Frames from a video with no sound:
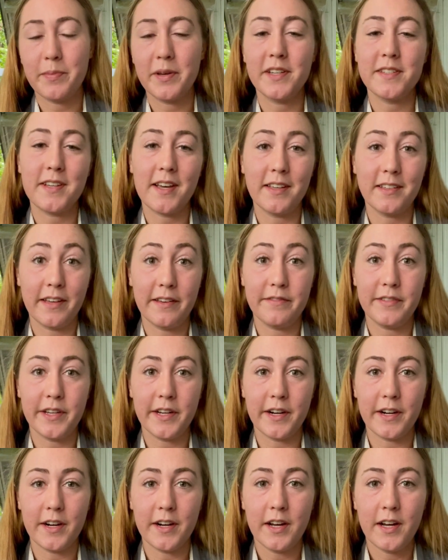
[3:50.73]
because I live
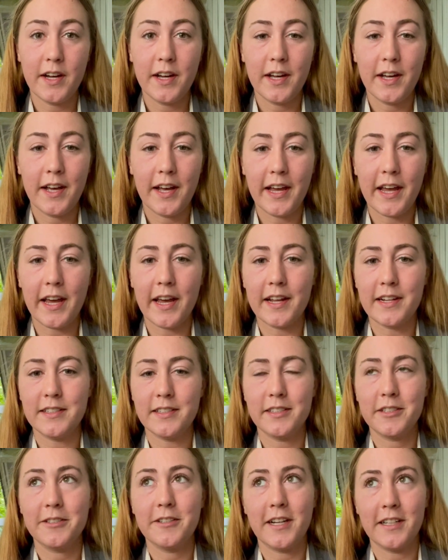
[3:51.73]
here
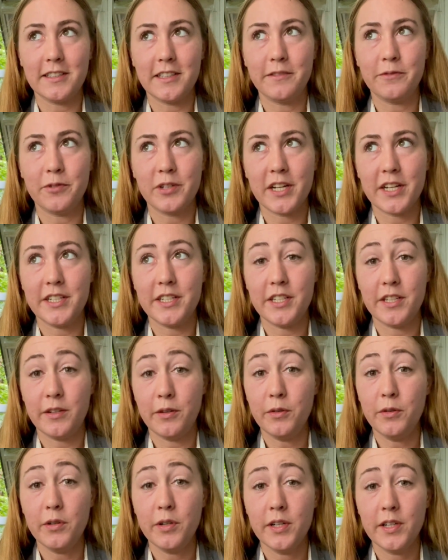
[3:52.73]
and I love what I
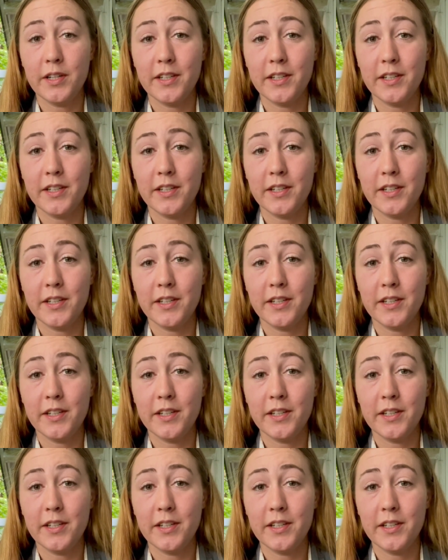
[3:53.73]
do.